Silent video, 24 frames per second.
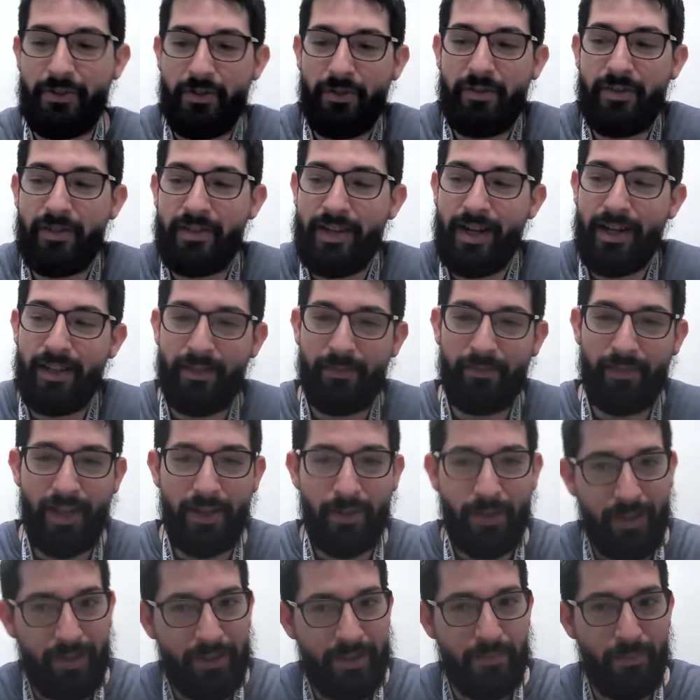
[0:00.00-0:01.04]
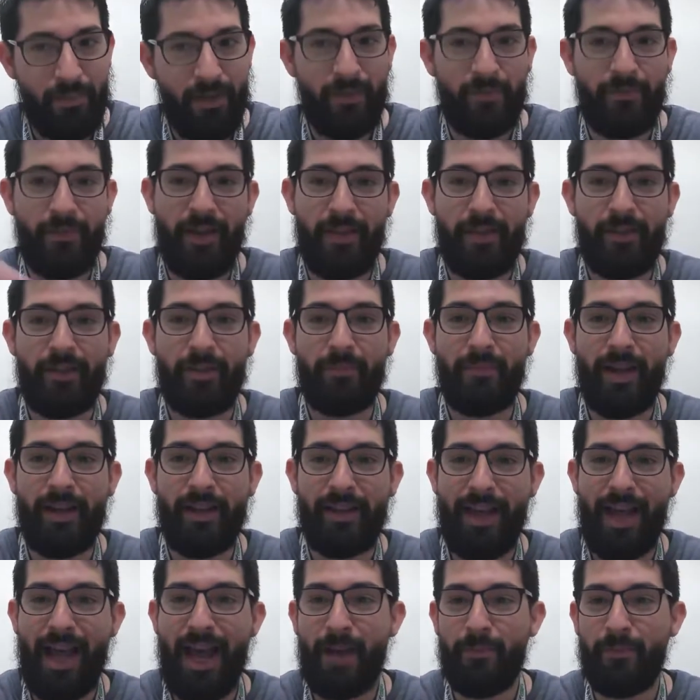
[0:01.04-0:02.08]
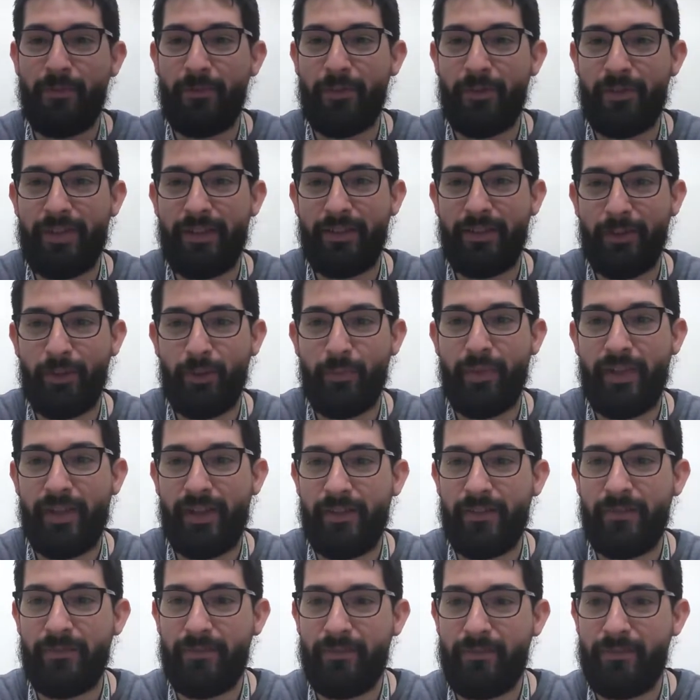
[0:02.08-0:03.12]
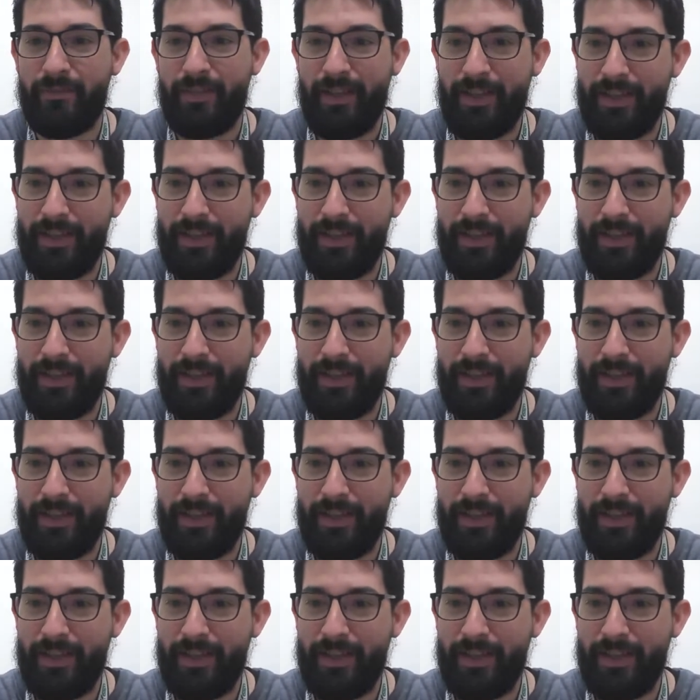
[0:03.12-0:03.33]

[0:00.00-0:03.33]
So there's kind of like a small feather in my cap for the little bit of